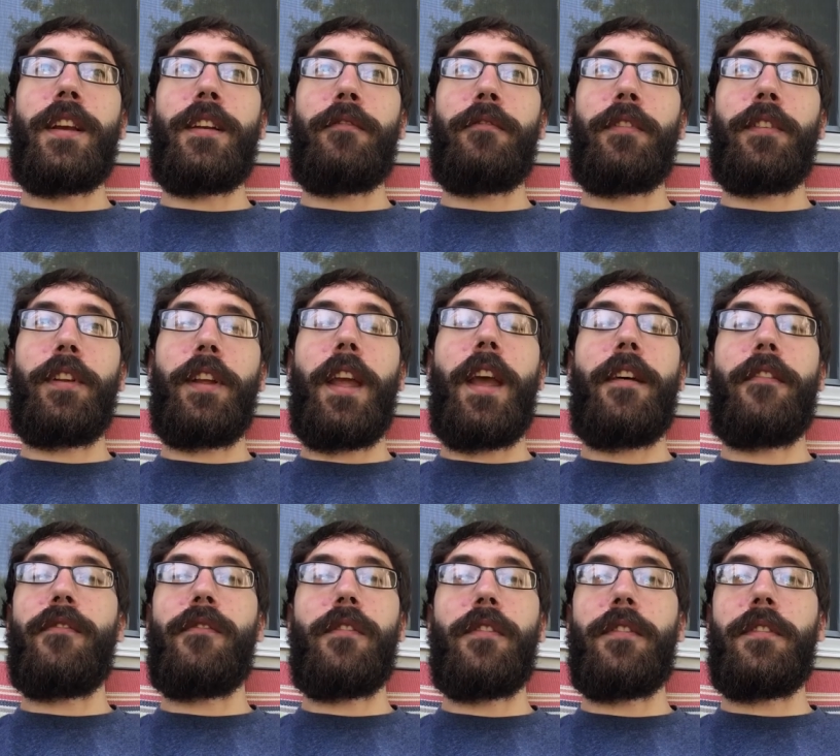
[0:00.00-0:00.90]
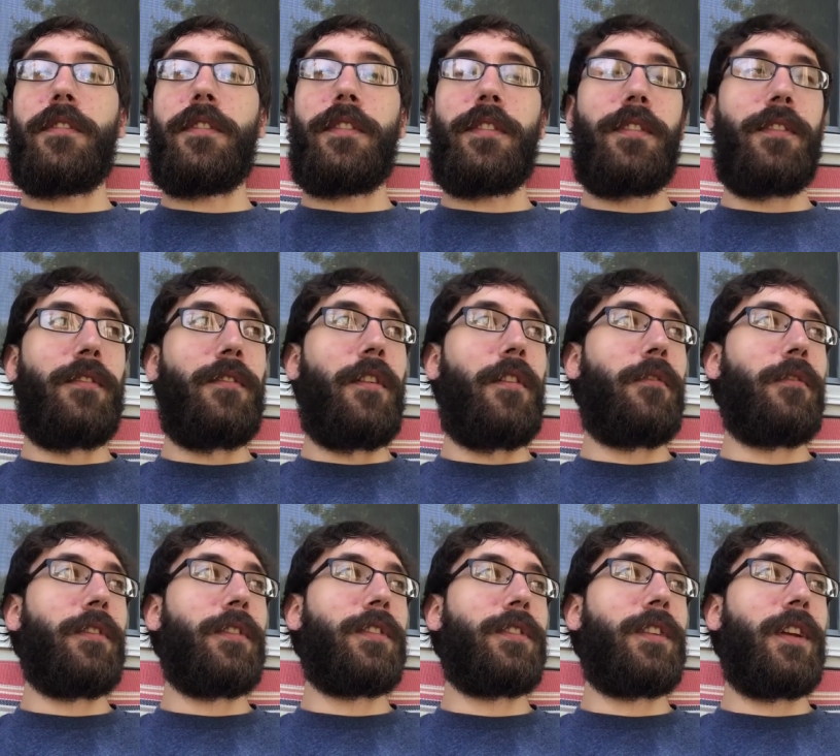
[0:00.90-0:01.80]
I really haven't
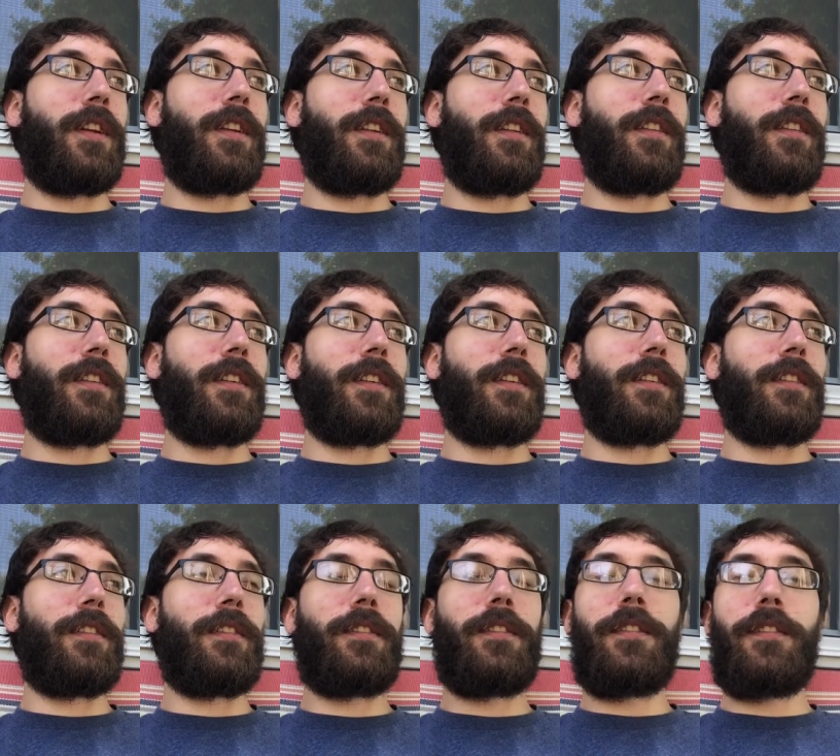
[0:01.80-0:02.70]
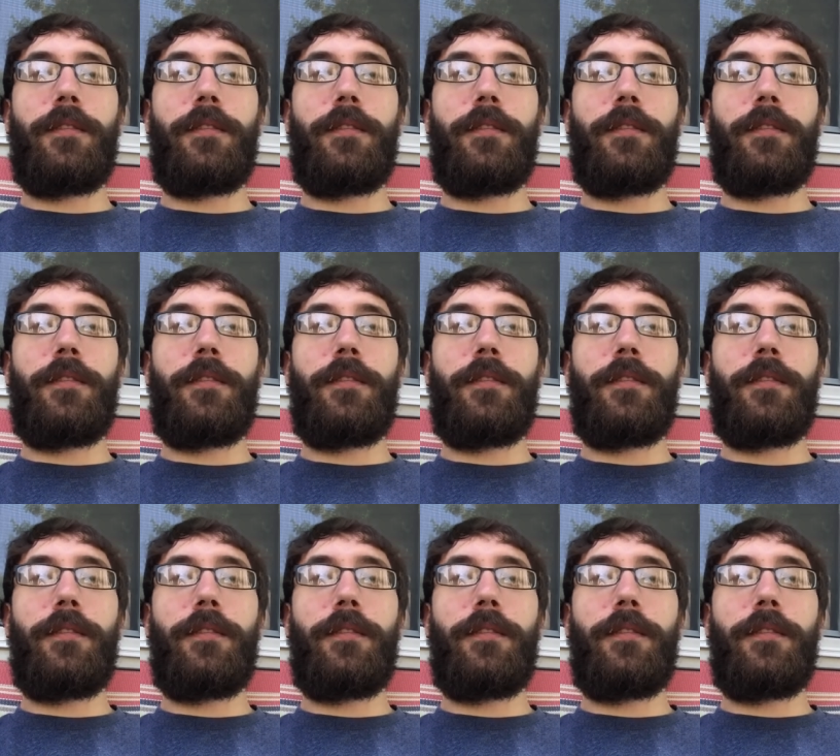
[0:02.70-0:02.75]
noticed anything,